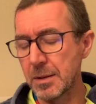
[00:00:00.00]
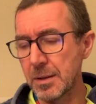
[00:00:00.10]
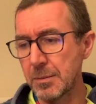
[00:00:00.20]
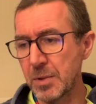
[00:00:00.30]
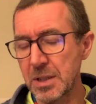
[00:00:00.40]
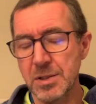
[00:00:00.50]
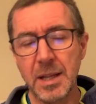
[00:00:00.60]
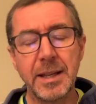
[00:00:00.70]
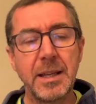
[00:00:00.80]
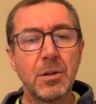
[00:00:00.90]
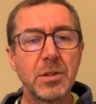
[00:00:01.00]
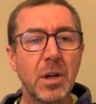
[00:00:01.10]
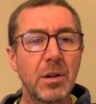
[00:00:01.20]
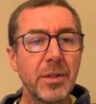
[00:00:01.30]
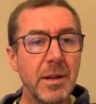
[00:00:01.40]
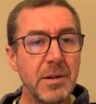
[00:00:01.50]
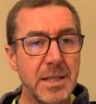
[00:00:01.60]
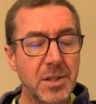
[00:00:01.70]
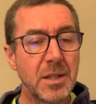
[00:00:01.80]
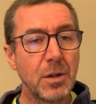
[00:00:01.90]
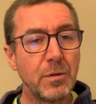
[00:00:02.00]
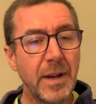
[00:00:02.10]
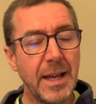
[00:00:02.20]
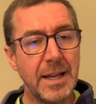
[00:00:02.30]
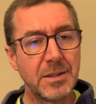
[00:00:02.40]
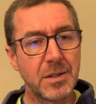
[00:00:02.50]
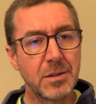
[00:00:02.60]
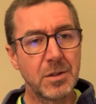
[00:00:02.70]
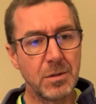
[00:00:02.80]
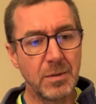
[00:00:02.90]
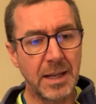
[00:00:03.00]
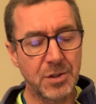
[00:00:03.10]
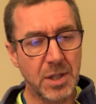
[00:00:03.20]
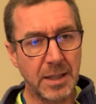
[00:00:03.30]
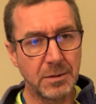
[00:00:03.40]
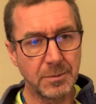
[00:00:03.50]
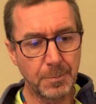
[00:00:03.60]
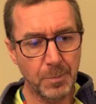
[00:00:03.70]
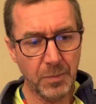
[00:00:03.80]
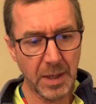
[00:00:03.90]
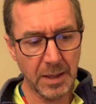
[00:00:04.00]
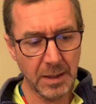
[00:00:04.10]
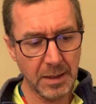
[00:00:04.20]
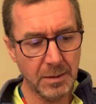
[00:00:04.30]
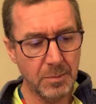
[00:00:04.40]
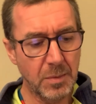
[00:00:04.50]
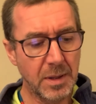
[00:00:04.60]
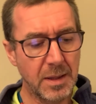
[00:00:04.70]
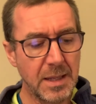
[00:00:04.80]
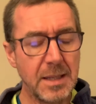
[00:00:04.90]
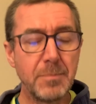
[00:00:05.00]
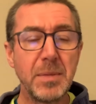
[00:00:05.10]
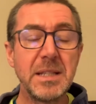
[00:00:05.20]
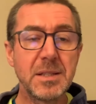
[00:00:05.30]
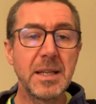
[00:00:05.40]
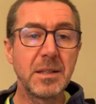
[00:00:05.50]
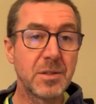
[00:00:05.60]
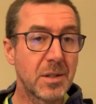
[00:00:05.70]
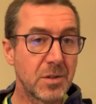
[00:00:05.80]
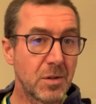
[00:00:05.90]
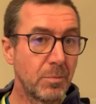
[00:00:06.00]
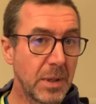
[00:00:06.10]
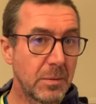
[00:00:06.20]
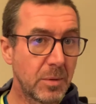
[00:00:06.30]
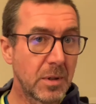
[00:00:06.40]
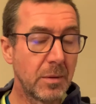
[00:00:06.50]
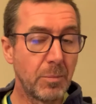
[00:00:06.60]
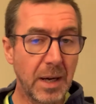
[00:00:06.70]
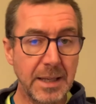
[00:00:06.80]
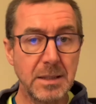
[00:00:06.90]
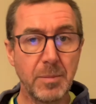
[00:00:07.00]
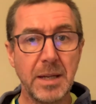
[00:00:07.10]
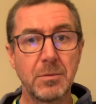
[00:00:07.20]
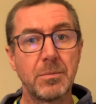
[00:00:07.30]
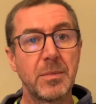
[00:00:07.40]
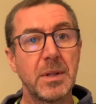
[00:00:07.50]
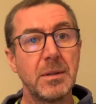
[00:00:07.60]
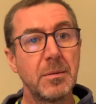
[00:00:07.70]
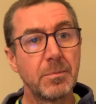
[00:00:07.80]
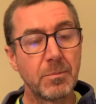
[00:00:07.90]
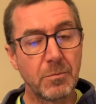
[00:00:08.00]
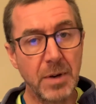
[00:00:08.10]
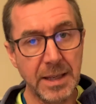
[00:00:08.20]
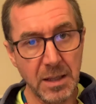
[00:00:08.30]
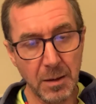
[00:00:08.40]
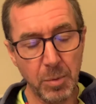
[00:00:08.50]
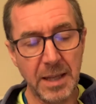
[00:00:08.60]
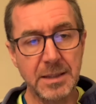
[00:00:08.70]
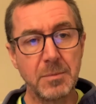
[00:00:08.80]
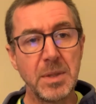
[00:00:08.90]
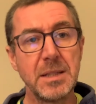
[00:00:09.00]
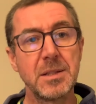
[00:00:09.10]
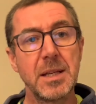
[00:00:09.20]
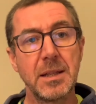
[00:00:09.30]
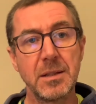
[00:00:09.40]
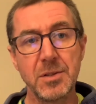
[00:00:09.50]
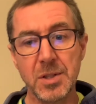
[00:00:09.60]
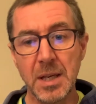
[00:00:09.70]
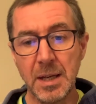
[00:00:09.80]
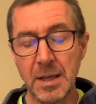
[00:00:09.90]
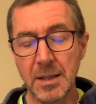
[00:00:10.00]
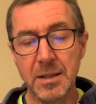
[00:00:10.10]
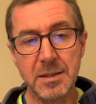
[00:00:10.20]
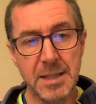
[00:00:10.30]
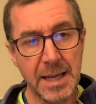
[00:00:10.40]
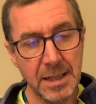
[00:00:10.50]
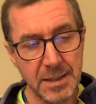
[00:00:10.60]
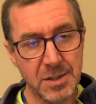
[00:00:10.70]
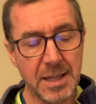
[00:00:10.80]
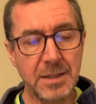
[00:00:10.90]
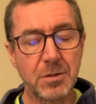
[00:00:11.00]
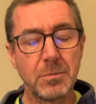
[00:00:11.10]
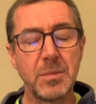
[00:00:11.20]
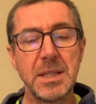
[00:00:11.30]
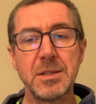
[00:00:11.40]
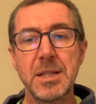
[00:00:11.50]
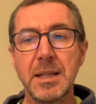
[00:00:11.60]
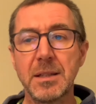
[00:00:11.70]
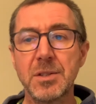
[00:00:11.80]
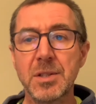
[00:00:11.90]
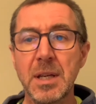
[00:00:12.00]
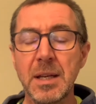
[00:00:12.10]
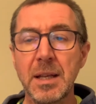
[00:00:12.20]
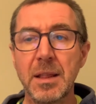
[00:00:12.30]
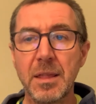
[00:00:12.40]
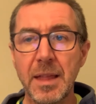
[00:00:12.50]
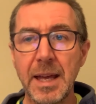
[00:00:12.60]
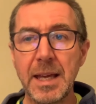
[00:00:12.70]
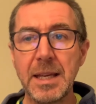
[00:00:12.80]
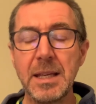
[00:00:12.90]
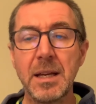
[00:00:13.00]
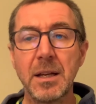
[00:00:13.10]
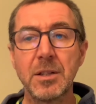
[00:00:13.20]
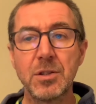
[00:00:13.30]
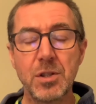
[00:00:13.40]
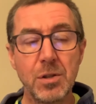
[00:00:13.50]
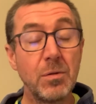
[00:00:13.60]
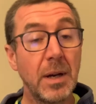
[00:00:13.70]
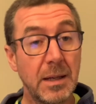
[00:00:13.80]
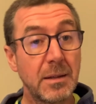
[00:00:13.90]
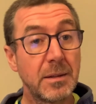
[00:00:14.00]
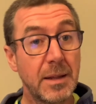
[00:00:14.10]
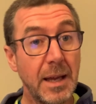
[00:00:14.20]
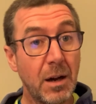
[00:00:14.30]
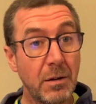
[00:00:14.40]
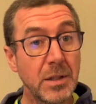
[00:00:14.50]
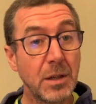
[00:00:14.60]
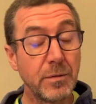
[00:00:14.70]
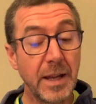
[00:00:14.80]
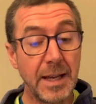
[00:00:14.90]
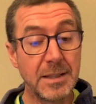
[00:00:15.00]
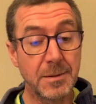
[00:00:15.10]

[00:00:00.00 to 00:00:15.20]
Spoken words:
Because like it or not, there is an overhead to Agile. The meetings that some people complain about, the regular planning meetings, the daily stand-up meetings, they are an overhead,